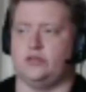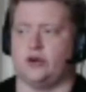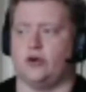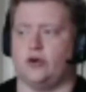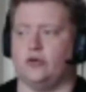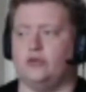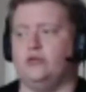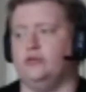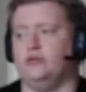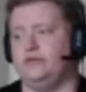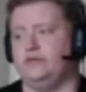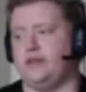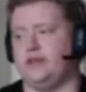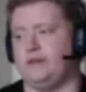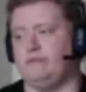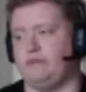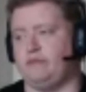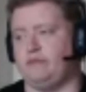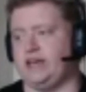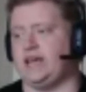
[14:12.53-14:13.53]
Though
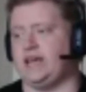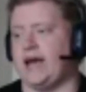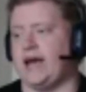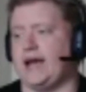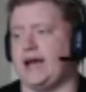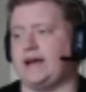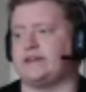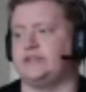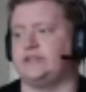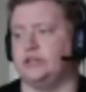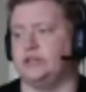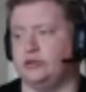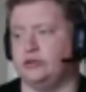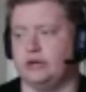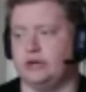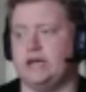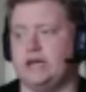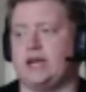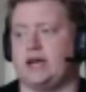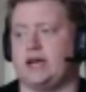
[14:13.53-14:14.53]
them being hacked and you
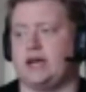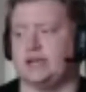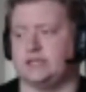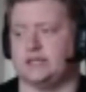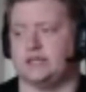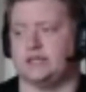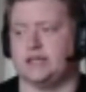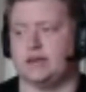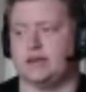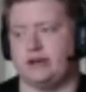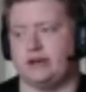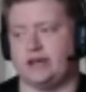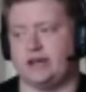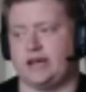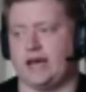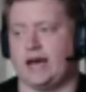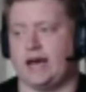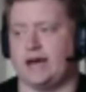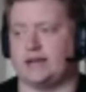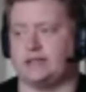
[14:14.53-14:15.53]
realizing they're being
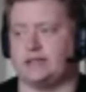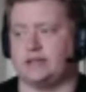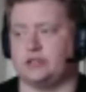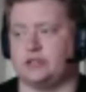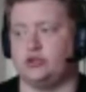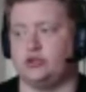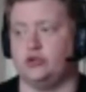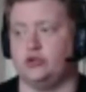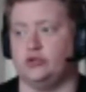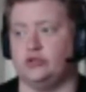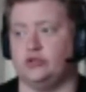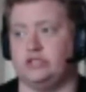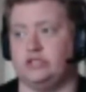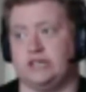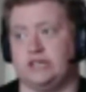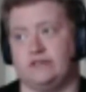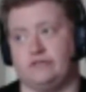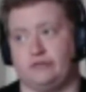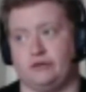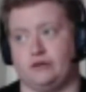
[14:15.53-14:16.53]
hacked are 2
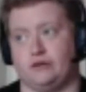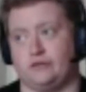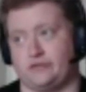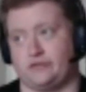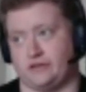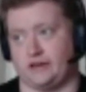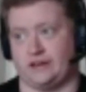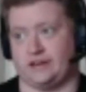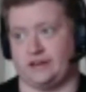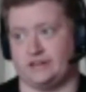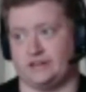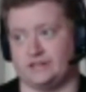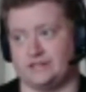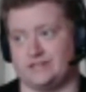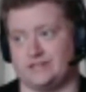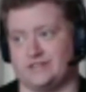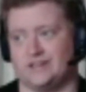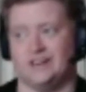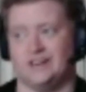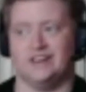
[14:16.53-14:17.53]
different
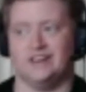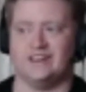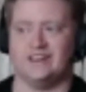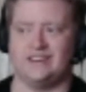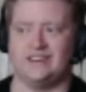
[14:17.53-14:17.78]
things.